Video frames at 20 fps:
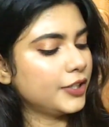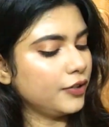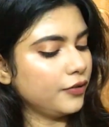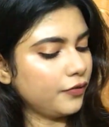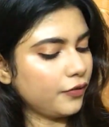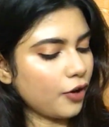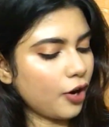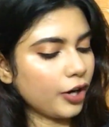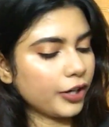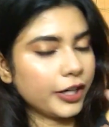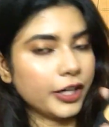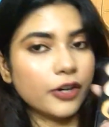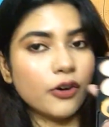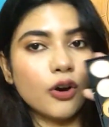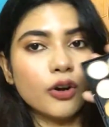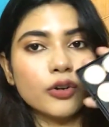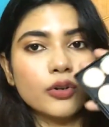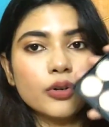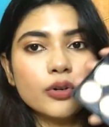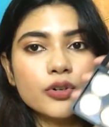You've got a
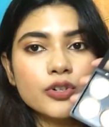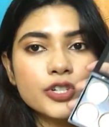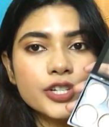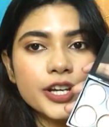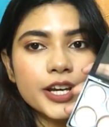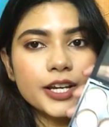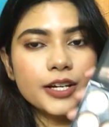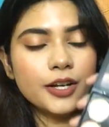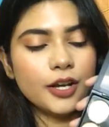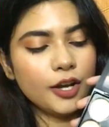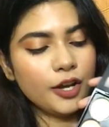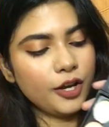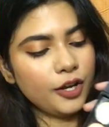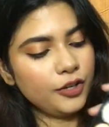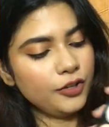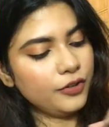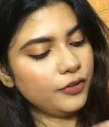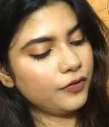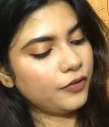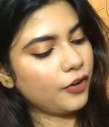contour shade,
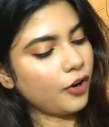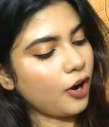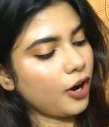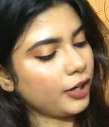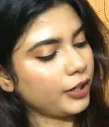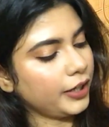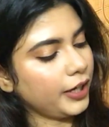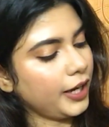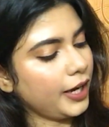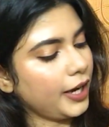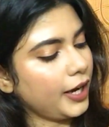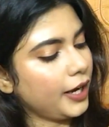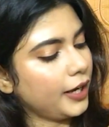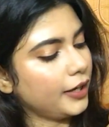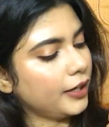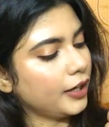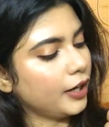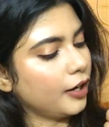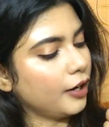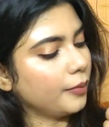you've got a